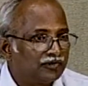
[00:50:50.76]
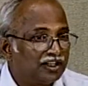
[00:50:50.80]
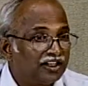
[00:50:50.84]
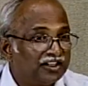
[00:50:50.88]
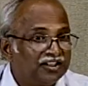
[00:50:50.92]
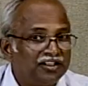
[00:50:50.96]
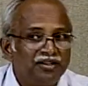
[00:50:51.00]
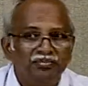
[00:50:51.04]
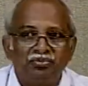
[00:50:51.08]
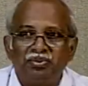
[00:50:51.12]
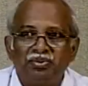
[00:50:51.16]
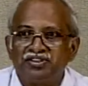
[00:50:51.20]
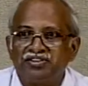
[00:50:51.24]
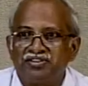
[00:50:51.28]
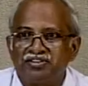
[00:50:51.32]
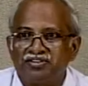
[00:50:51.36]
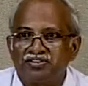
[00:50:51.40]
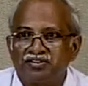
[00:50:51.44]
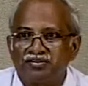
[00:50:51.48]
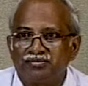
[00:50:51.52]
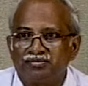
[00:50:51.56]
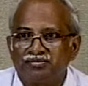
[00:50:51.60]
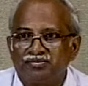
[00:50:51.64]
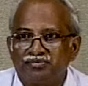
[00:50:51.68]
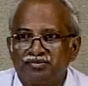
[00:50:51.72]
DP
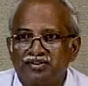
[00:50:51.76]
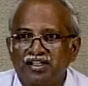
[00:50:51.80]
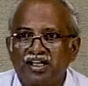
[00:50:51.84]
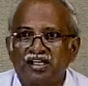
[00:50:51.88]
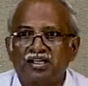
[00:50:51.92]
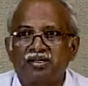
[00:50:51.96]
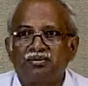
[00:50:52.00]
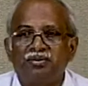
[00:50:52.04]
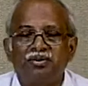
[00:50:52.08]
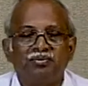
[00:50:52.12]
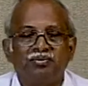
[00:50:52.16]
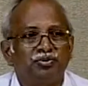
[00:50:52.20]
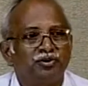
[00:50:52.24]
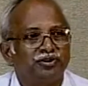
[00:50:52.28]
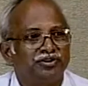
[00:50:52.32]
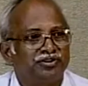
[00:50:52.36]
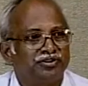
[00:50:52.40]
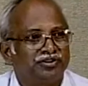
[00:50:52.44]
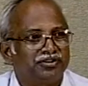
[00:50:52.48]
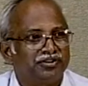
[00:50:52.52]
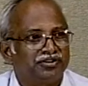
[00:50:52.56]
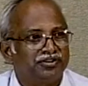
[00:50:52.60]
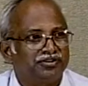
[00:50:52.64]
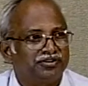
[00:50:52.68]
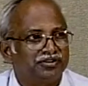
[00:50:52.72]
system, dynamic
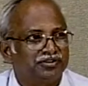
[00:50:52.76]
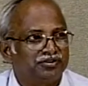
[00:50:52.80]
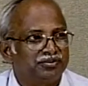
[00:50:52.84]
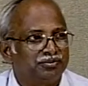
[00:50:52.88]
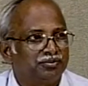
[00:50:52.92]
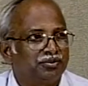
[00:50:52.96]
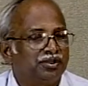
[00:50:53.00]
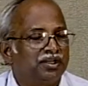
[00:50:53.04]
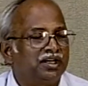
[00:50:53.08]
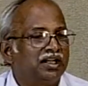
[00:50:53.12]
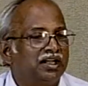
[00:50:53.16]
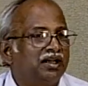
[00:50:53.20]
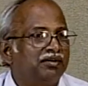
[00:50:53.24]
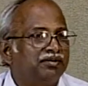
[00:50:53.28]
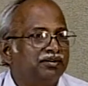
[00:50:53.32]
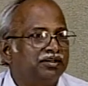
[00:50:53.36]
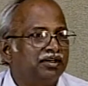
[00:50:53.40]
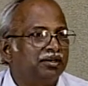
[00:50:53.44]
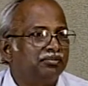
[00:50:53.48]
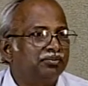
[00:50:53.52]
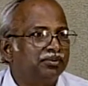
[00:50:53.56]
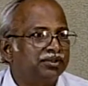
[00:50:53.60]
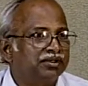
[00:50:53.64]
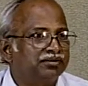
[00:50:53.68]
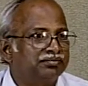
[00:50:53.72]
positioning system, where I have a
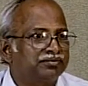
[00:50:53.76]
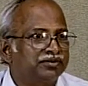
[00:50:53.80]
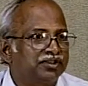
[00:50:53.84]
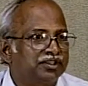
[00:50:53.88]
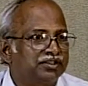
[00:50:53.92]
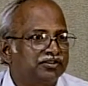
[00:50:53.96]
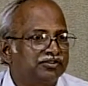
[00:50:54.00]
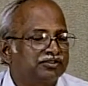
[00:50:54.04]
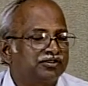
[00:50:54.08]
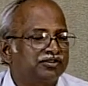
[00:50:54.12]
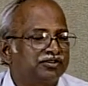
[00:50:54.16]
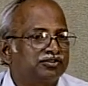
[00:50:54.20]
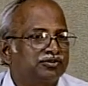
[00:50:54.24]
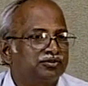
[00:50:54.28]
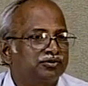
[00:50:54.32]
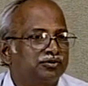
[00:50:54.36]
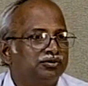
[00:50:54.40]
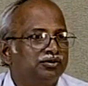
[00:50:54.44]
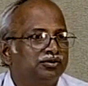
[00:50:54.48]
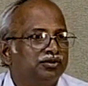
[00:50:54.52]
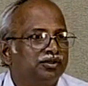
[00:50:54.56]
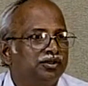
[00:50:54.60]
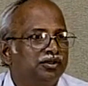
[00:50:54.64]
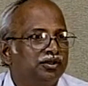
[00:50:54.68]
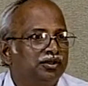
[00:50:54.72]
number of thrusters to
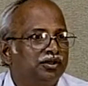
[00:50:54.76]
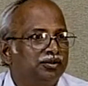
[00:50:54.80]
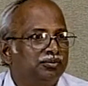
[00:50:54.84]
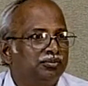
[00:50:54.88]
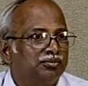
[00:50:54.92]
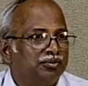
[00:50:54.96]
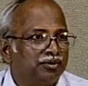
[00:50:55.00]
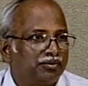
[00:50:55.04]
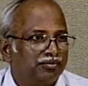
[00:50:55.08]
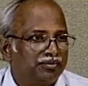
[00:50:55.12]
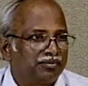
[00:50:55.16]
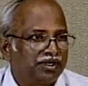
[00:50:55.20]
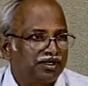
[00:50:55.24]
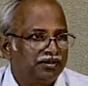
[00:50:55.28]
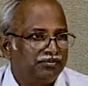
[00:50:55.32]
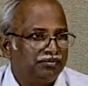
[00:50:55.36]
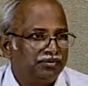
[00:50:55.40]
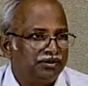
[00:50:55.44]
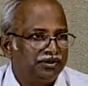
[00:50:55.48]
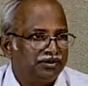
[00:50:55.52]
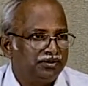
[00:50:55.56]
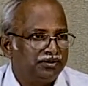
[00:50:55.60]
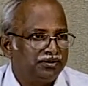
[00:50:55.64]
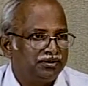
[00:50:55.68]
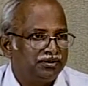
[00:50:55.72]
provide
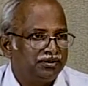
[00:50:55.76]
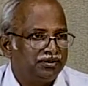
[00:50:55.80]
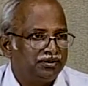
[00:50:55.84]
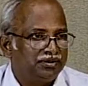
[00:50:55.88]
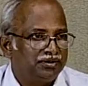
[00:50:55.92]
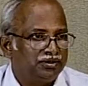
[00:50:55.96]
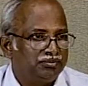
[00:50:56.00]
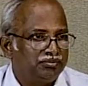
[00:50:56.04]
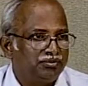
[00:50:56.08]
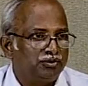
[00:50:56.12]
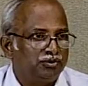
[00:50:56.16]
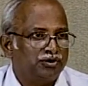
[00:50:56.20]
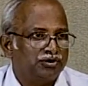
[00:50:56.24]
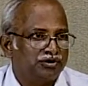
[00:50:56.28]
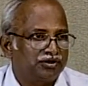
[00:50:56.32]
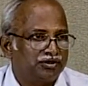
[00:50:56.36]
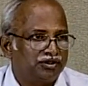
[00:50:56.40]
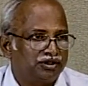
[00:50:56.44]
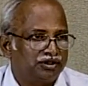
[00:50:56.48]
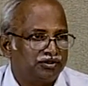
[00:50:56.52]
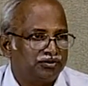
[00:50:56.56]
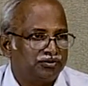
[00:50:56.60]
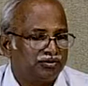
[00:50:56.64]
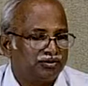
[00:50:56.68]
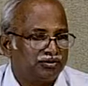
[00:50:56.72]
me motion
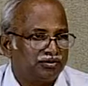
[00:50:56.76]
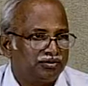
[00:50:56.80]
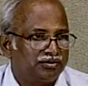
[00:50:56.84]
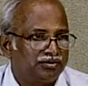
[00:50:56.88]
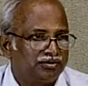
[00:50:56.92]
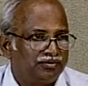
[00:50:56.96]
control.